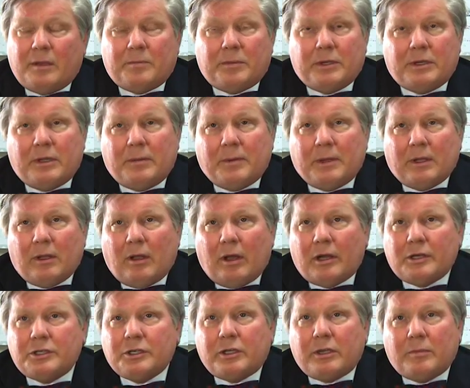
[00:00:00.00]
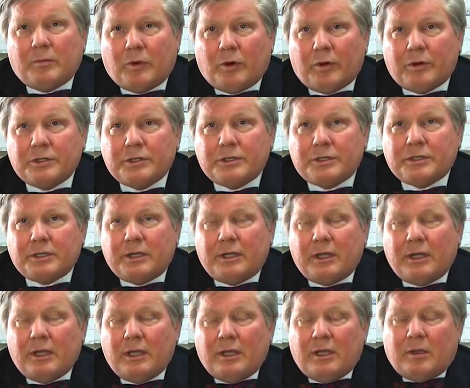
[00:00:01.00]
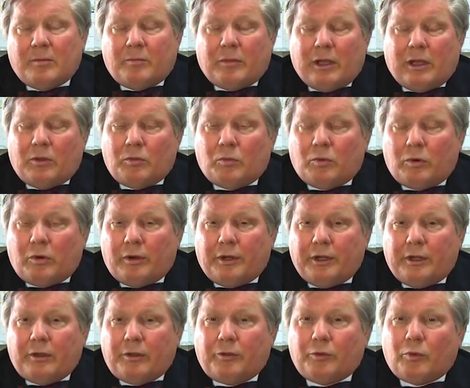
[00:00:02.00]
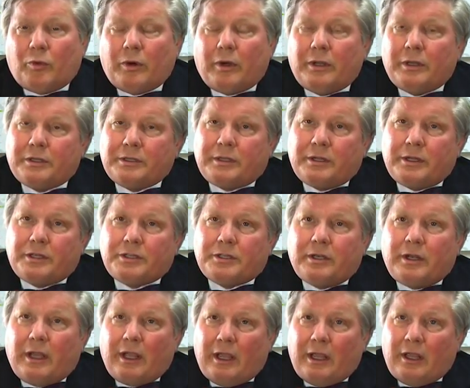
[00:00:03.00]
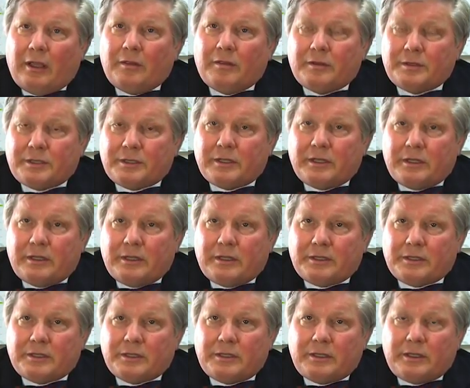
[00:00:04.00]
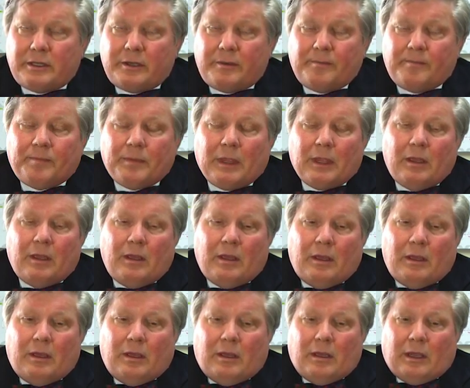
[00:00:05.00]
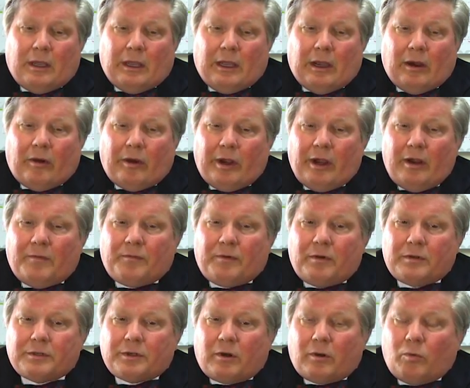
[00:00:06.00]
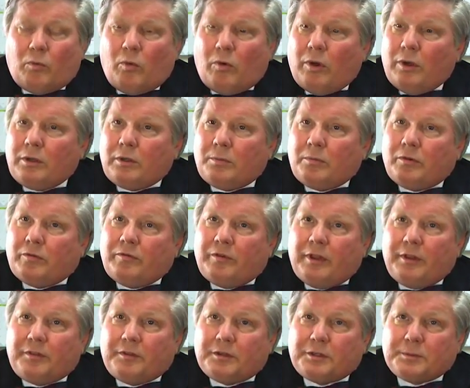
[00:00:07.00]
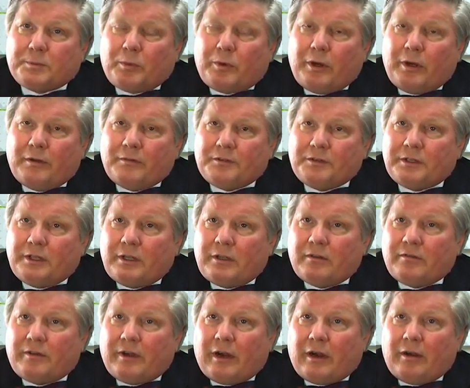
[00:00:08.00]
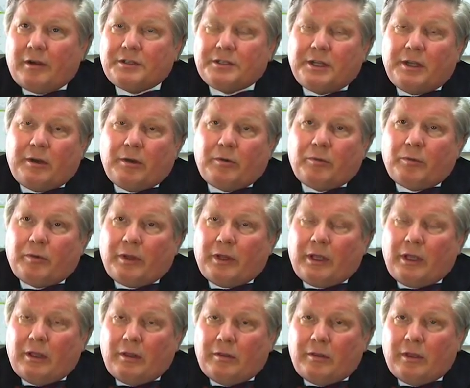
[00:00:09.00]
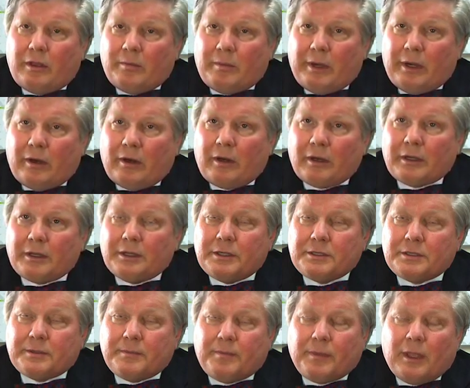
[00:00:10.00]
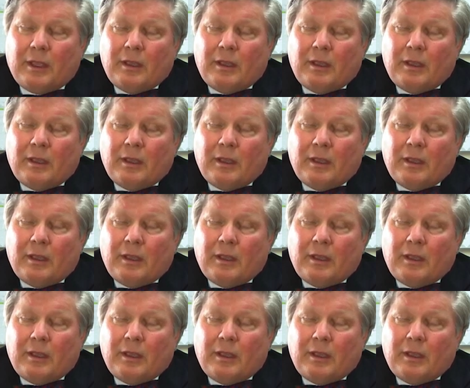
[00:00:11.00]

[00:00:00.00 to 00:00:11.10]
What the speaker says: epidemiologic emergency by the World Health Organization and the CDC. Our efforts are, one, to prevent the spread of Zika virus here within the Americas,